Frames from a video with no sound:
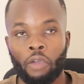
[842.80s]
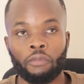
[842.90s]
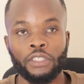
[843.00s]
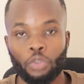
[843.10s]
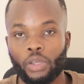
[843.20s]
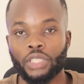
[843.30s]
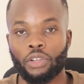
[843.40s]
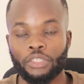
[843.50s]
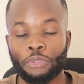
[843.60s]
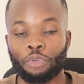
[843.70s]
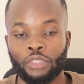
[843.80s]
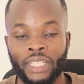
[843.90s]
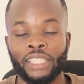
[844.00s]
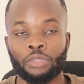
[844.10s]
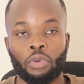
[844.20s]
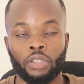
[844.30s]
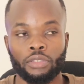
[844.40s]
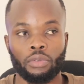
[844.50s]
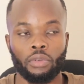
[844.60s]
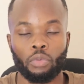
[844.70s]
of these questions because that is what
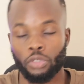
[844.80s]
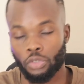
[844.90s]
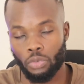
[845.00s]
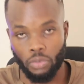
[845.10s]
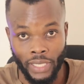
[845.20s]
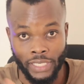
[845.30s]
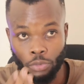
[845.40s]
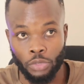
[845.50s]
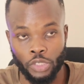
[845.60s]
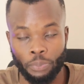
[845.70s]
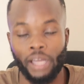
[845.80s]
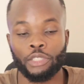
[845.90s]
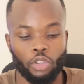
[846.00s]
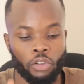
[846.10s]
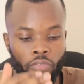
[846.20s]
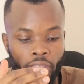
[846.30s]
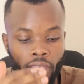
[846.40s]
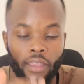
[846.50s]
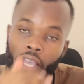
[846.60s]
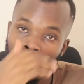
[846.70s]
was part of the
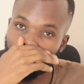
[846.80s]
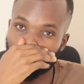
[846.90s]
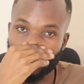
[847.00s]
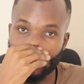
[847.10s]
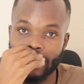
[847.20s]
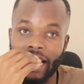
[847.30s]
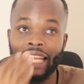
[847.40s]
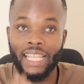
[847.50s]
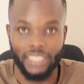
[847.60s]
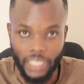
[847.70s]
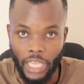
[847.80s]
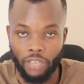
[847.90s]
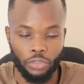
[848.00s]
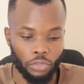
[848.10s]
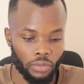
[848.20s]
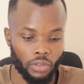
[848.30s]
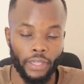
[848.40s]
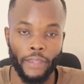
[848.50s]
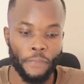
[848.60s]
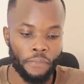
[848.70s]
resources that Alex gave you.
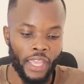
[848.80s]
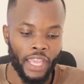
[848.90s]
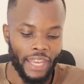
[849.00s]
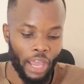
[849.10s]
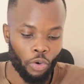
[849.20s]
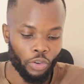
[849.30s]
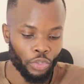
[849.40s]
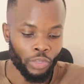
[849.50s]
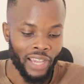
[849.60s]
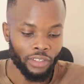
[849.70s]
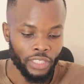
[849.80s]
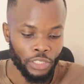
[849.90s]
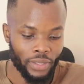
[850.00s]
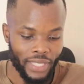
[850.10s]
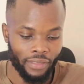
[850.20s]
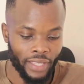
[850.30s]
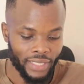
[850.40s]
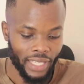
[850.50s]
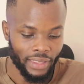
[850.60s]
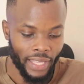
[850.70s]
Okay. Now you need to answer this
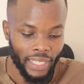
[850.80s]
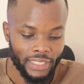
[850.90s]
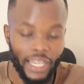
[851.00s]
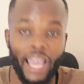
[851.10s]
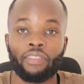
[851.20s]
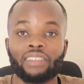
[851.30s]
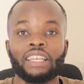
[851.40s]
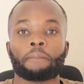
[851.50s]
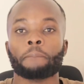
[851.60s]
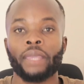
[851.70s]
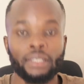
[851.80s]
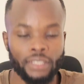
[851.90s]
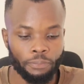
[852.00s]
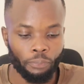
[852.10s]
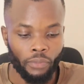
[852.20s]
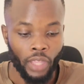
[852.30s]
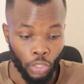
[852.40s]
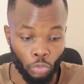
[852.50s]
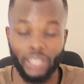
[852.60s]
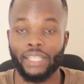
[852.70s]
and that, and then submit.
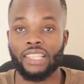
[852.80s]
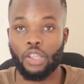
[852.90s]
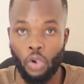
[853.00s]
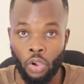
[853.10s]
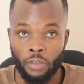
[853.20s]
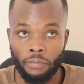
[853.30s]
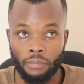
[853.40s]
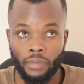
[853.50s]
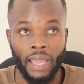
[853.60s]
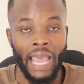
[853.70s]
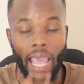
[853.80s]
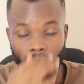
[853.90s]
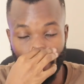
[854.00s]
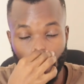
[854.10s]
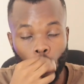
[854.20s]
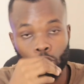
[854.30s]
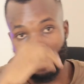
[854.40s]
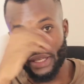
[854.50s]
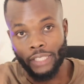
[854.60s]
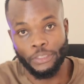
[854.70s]
You get a score, and then go to the
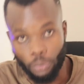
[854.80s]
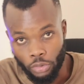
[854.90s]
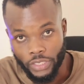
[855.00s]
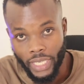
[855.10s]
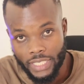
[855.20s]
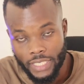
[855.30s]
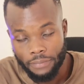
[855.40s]
next project